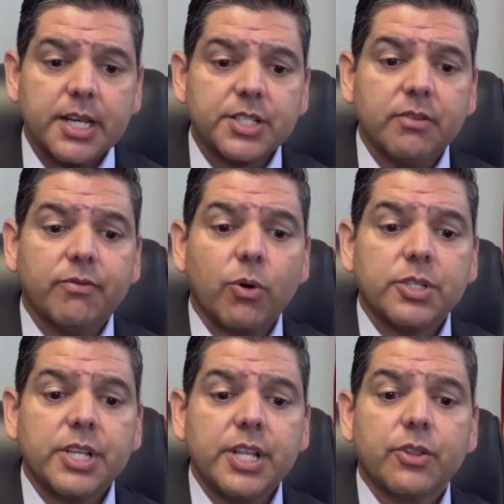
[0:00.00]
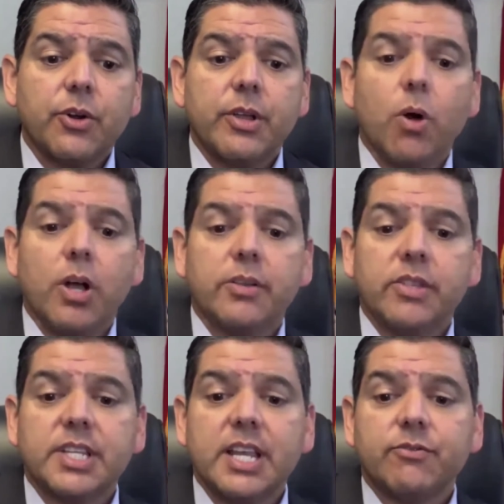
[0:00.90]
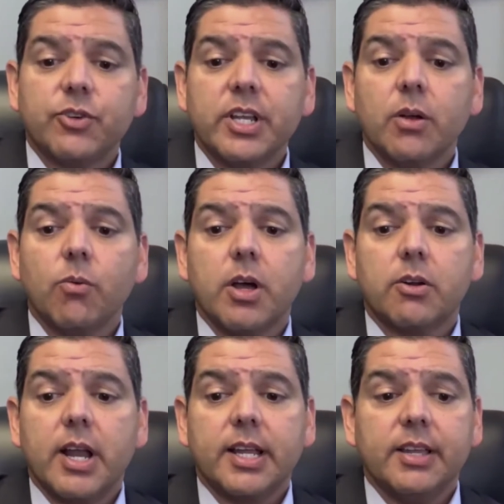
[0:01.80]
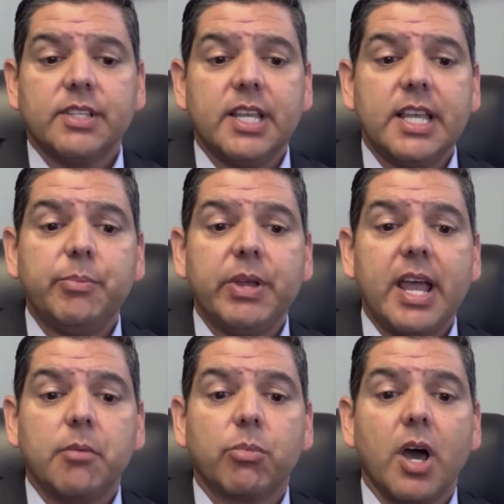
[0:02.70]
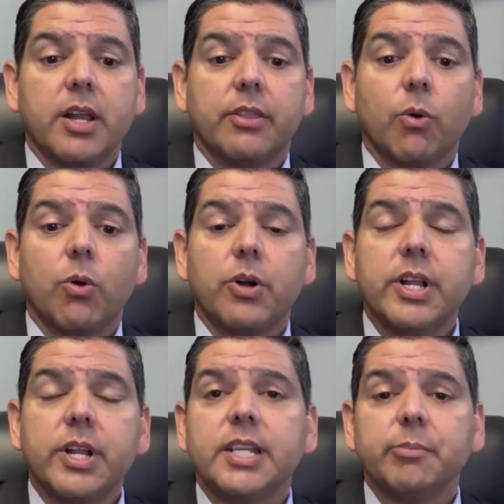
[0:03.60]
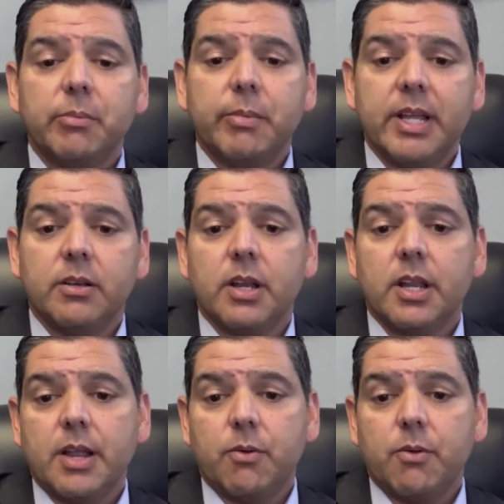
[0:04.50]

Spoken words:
Section 1431 of the Safe Drinking Water Act gives the EPA broad authority to implement